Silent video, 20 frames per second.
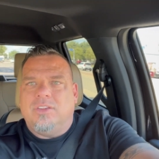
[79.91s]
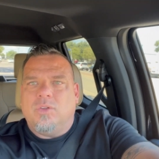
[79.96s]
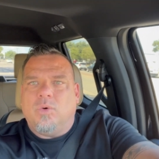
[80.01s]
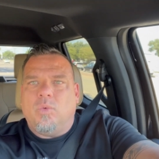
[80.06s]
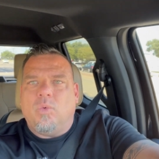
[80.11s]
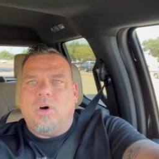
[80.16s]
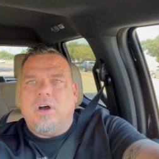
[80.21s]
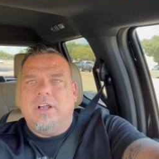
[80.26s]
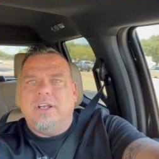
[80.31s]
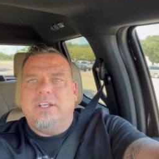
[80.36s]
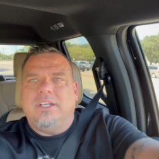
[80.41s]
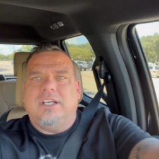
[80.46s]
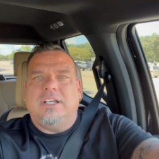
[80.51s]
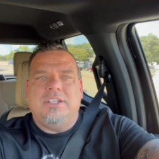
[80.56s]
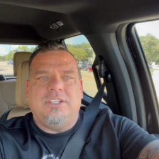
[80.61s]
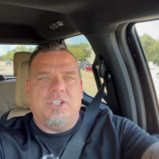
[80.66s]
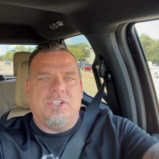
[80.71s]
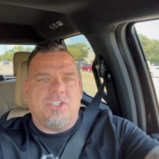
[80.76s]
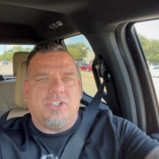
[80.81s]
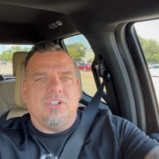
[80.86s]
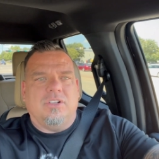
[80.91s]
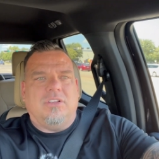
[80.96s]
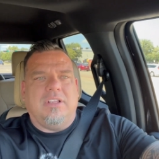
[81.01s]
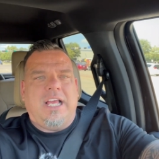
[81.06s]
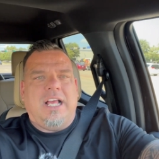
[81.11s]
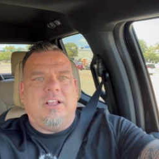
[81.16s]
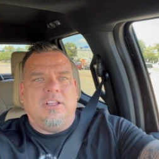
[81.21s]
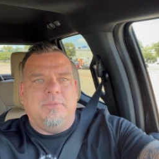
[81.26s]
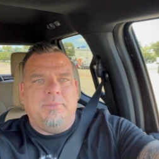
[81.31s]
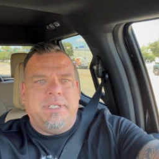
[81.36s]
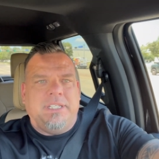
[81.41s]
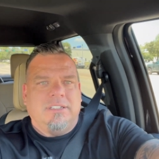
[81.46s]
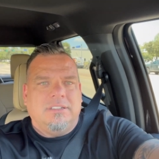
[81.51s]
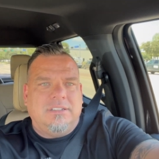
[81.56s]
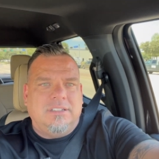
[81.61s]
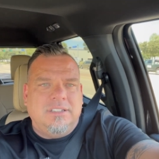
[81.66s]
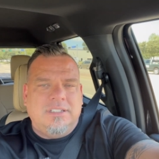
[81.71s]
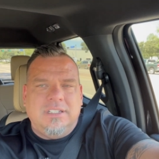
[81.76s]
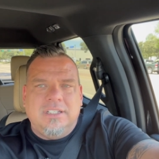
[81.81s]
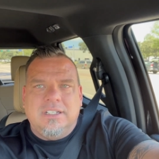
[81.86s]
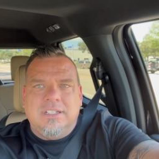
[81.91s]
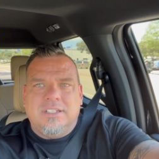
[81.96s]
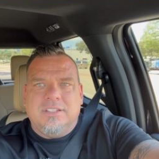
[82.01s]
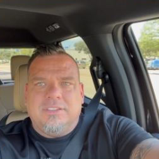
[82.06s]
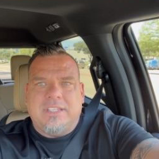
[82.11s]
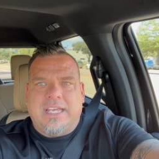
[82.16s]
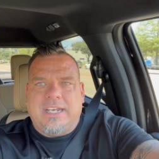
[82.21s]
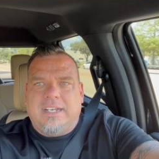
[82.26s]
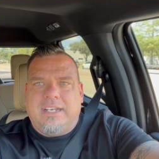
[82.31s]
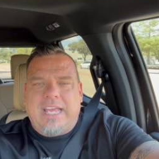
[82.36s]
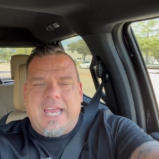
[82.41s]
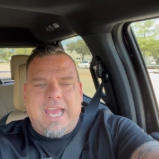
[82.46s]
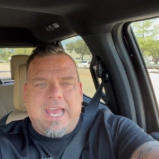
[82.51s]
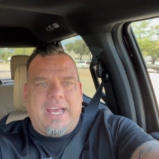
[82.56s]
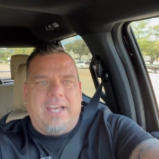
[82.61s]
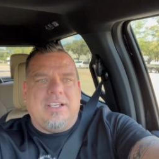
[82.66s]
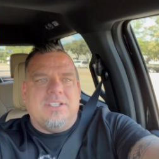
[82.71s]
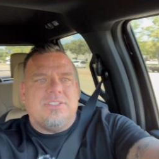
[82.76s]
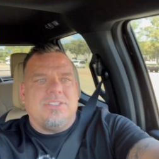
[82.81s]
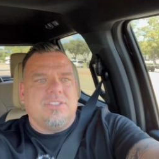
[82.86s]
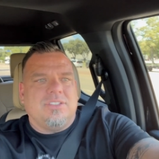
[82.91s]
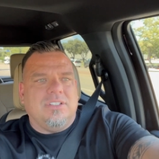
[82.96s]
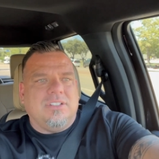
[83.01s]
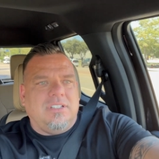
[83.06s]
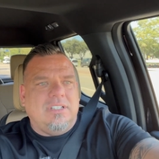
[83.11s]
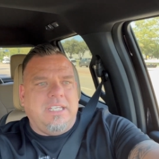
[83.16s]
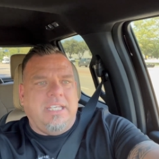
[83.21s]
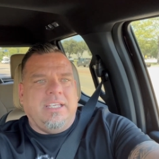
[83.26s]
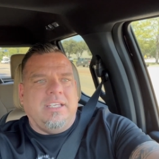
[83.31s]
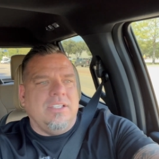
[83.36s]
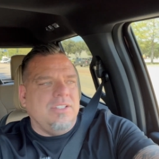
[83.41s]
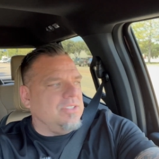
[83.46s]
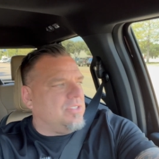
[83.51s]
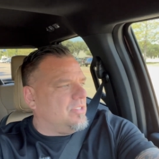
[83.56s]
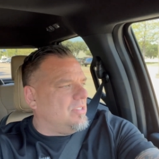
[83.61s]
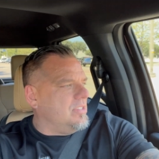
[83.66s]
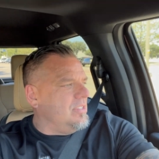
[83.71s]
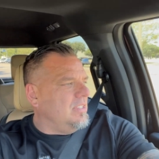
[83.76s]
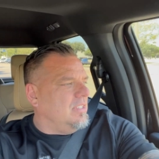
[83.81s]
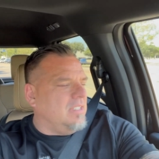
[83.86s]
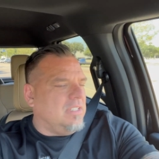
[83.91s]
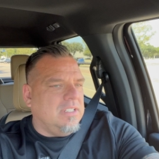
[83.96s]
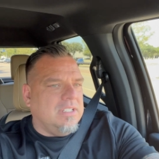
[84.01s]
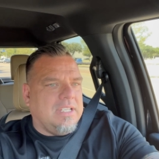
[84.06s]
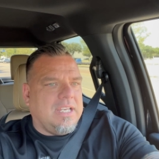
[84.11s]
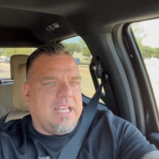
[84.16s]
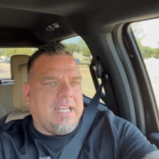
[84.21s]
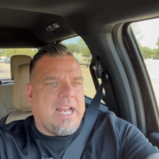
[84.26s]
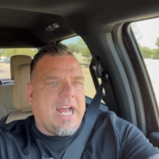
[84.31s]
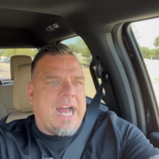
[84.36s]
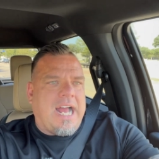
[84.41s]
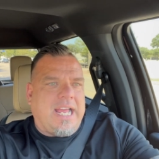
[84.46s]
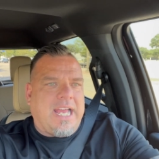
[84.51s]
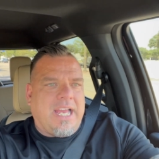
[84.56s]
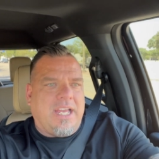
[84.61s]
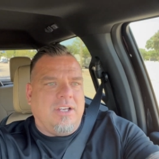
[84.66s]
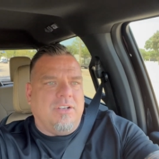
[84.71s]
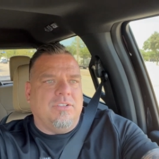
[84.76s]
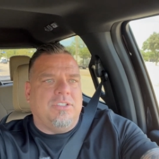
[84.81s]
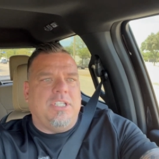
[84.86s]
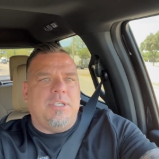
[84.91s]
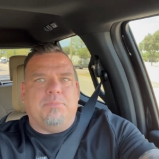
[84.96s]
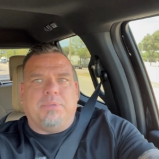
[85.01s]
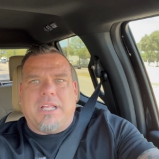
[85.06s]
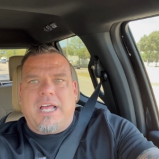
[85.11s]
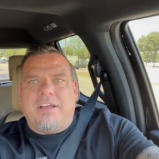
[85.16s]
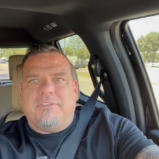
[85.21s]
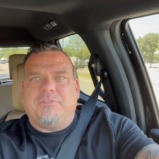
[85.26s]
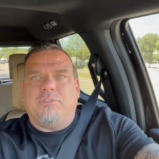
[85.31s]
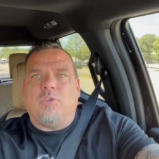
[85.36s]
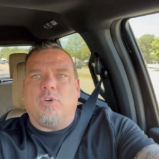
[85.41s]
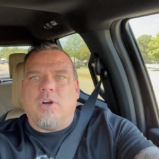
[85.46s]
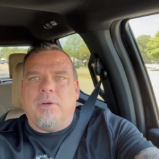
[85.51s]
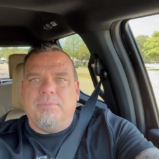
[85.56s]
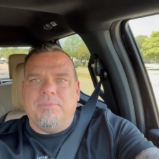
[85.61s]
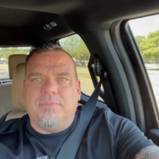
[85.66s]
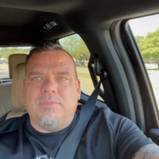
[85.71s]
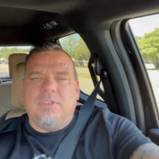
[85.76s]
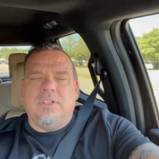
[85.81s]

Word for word: The one additional element that it has is an IIoT platform